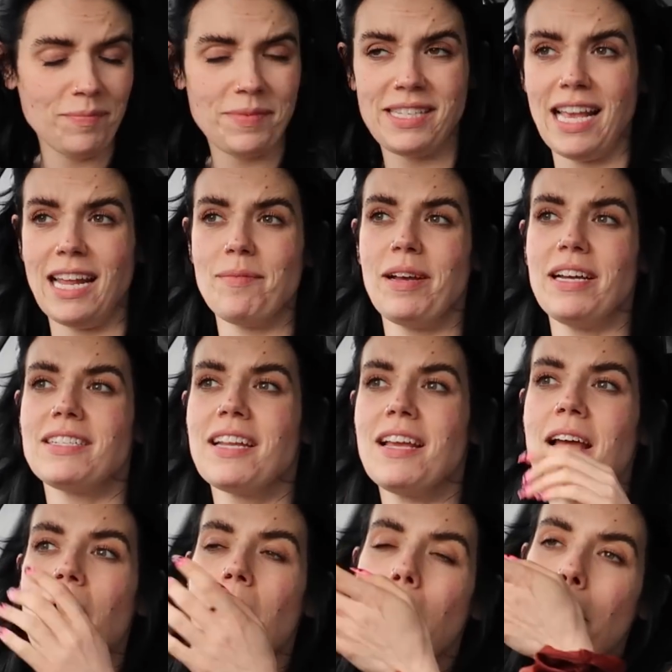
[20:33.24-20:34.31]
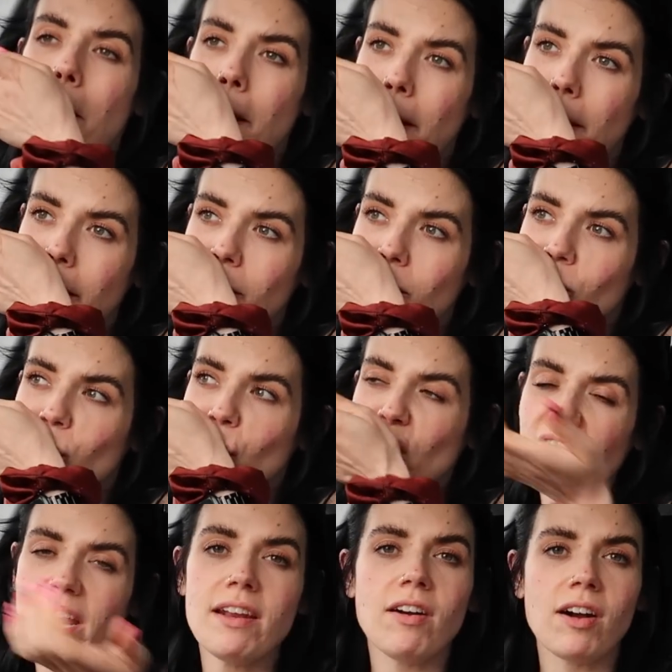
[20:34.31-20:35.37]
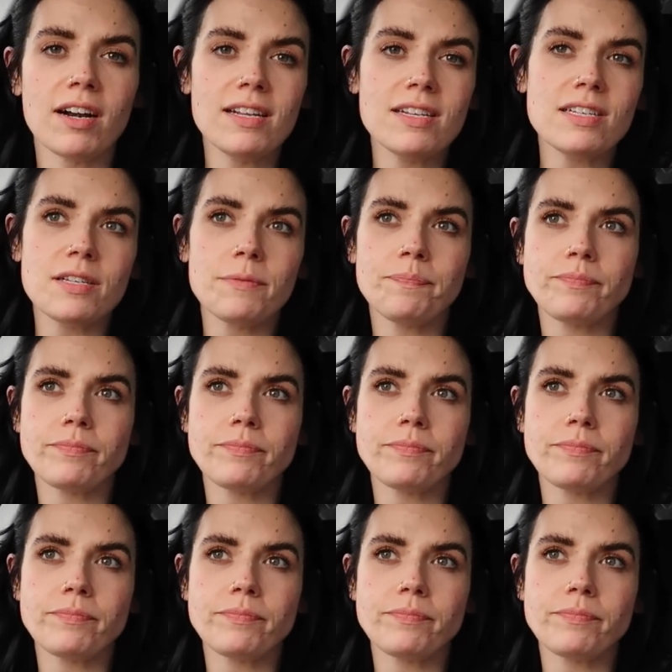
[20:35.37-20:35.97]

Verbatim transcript: sad about. In Ireland,